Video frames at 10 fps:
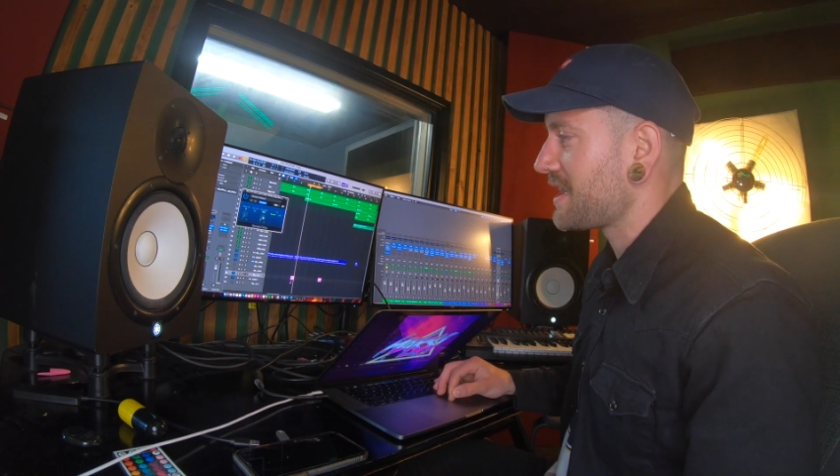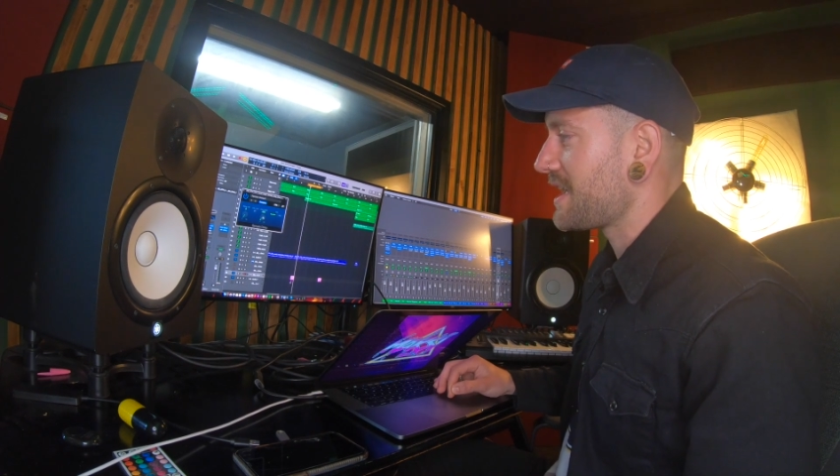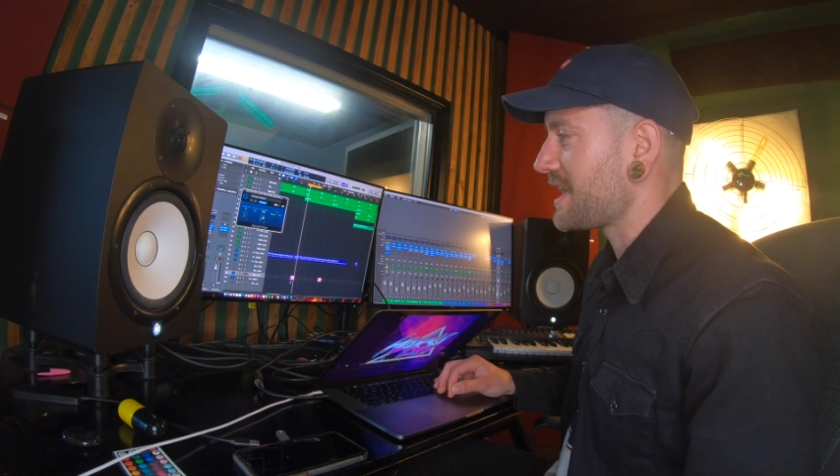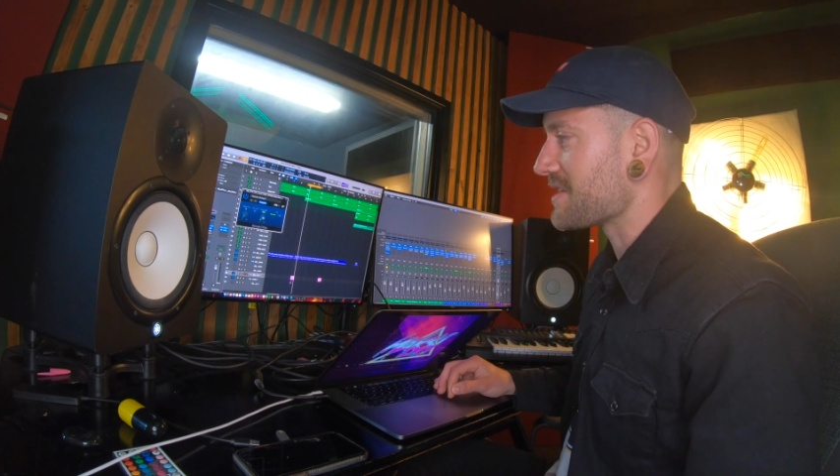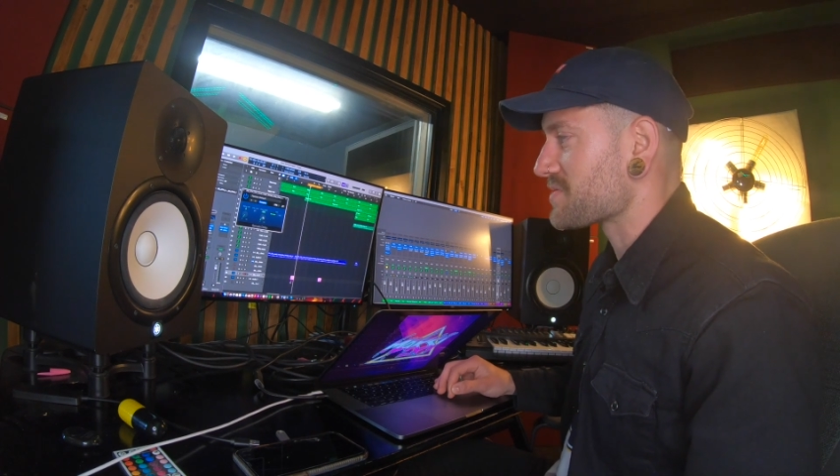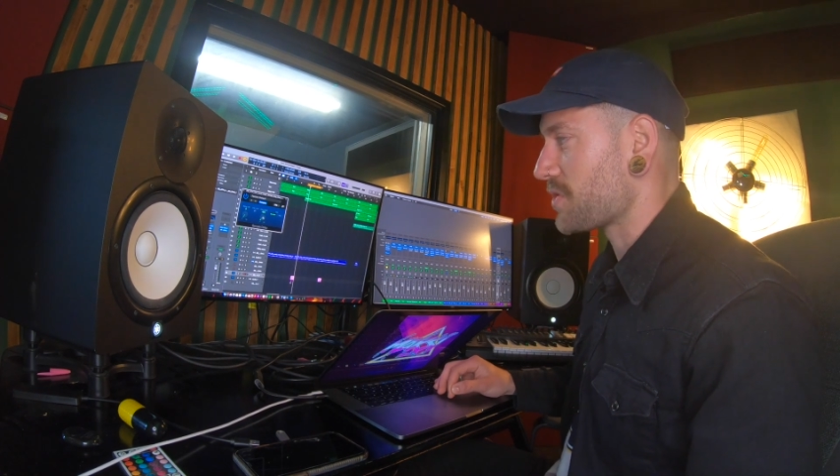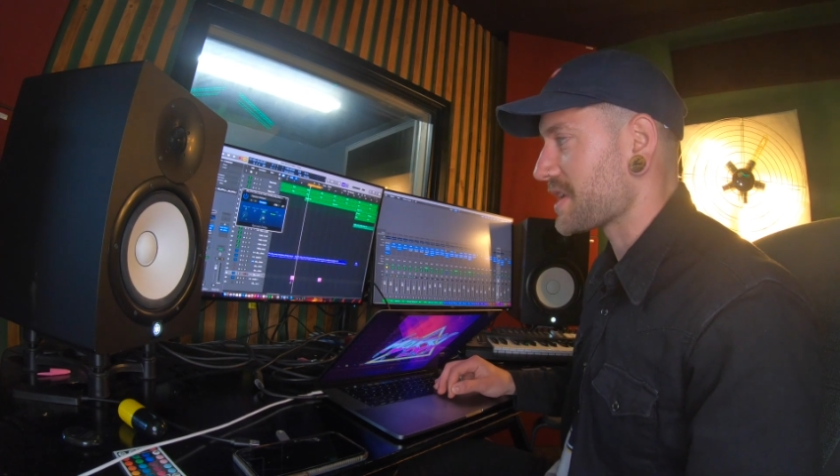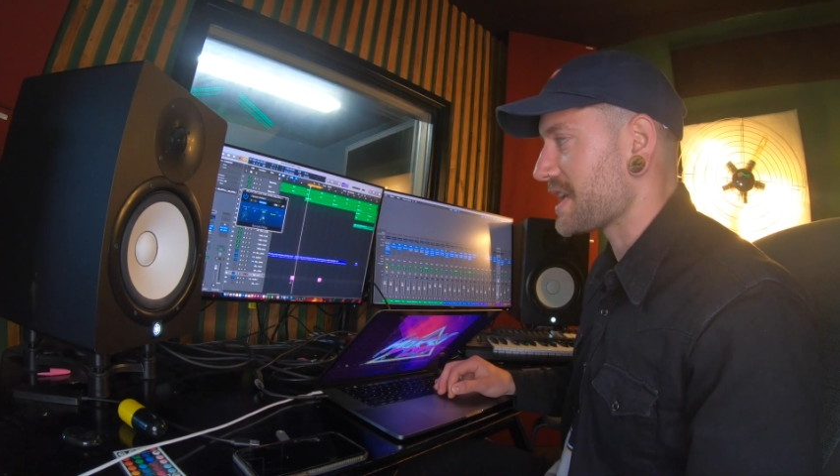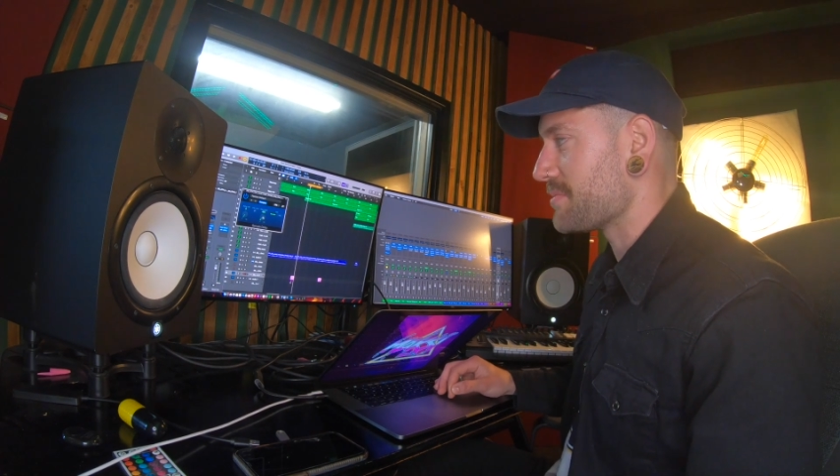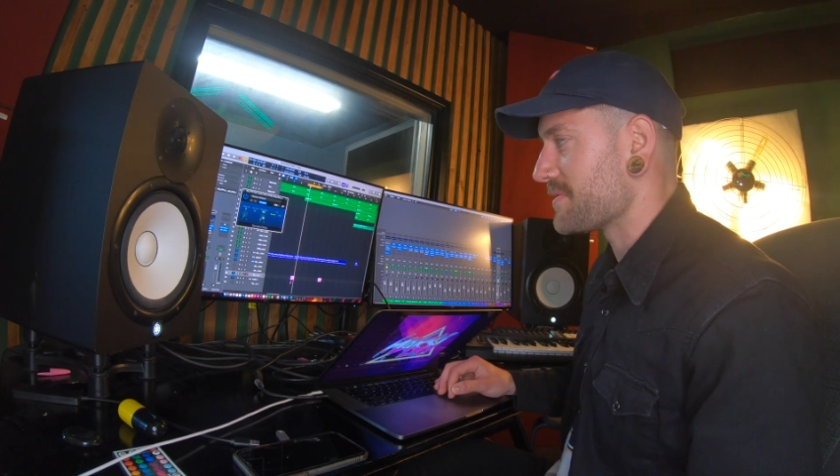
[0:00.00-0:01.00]
hits one
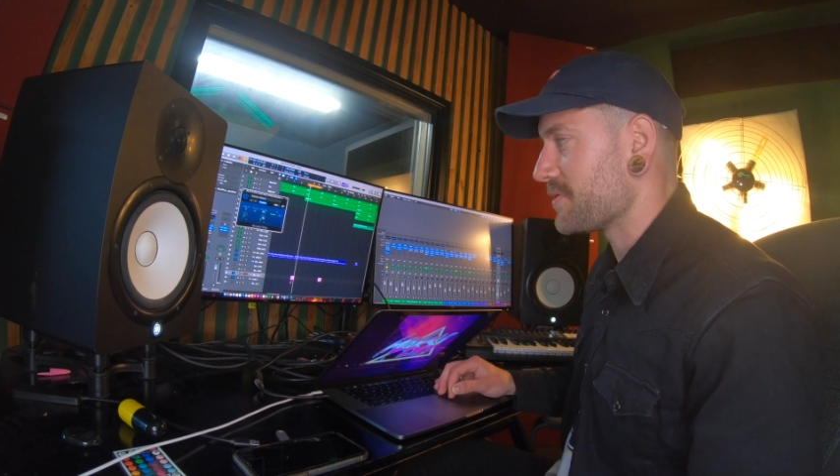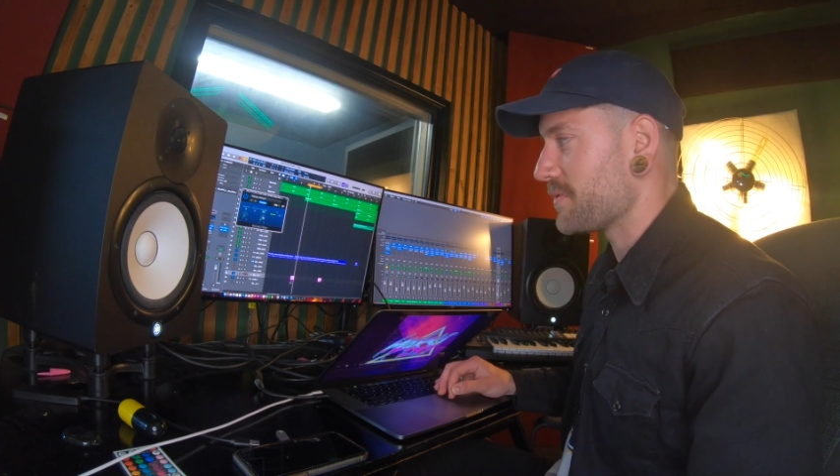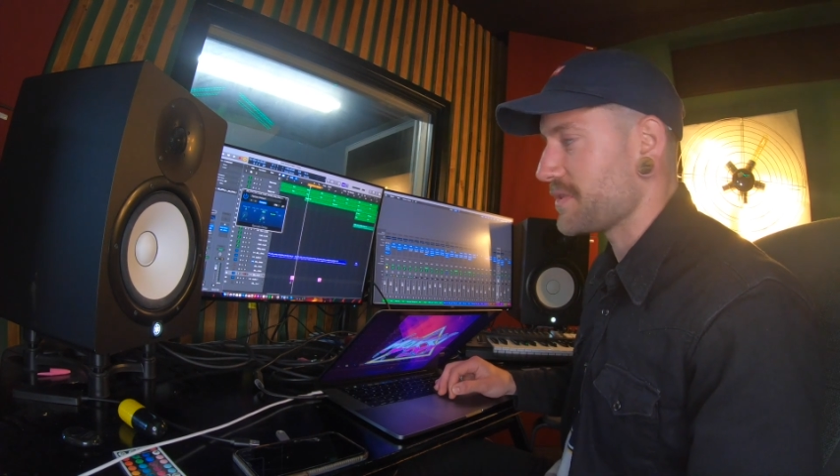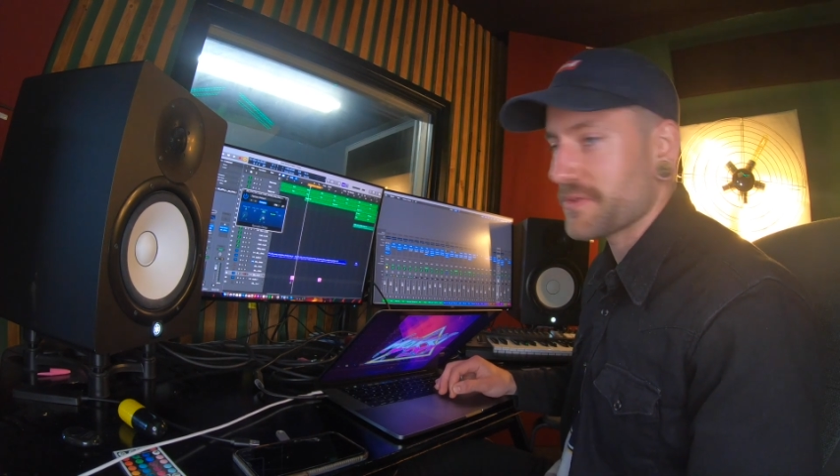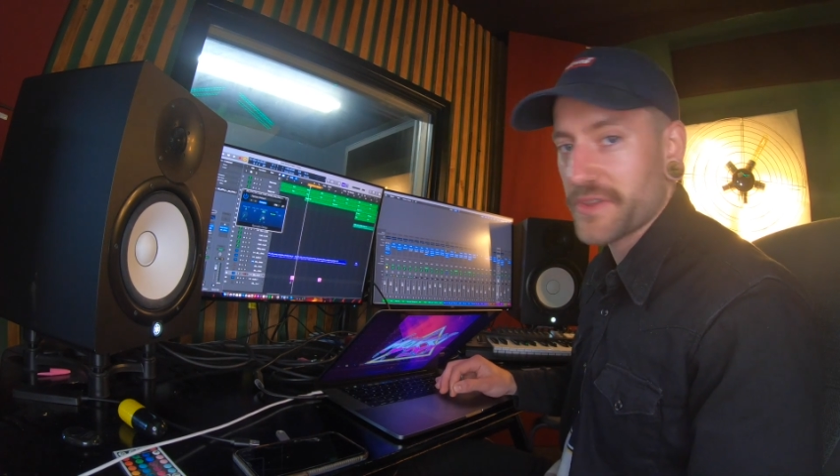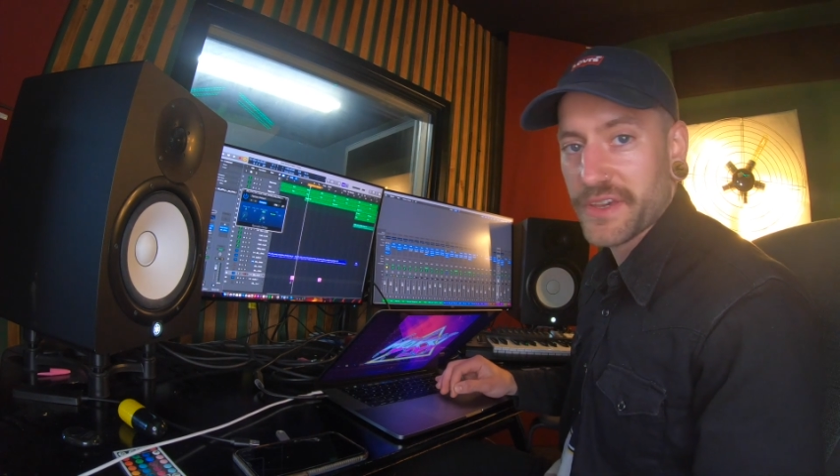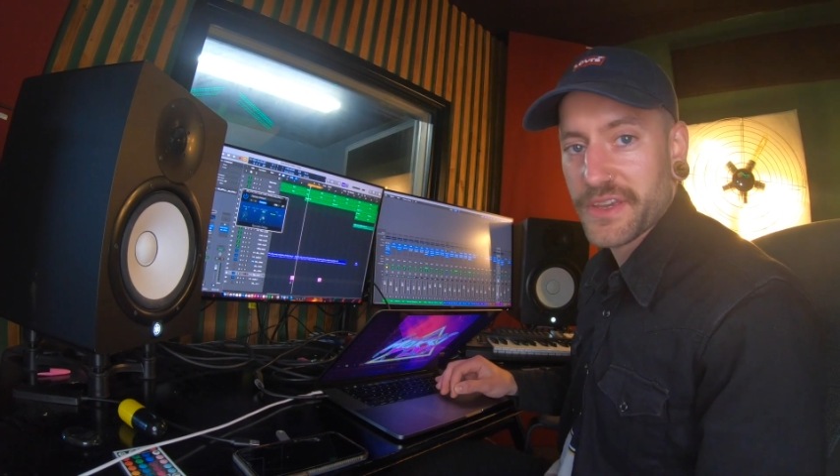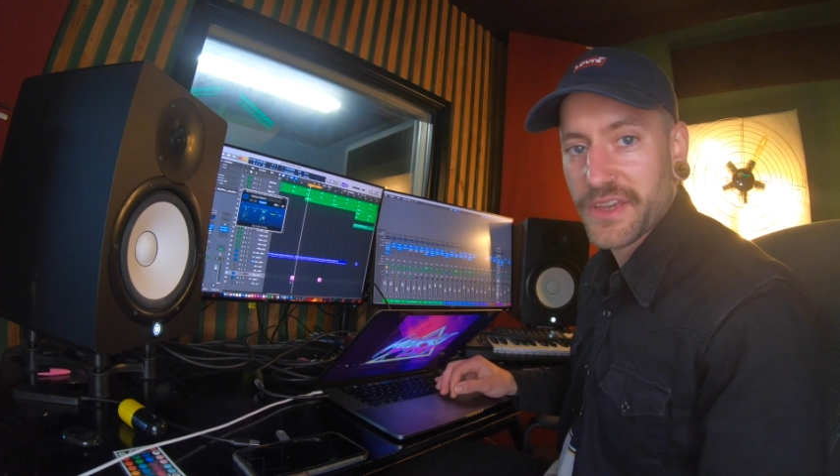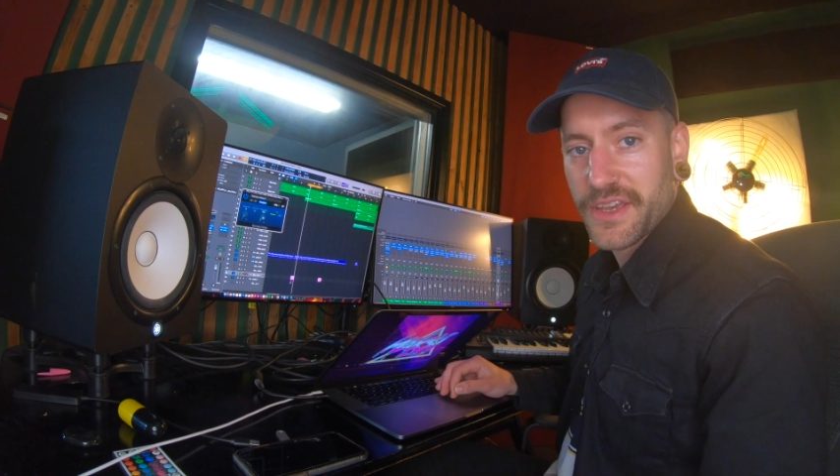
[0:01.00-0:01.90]
ear before the other,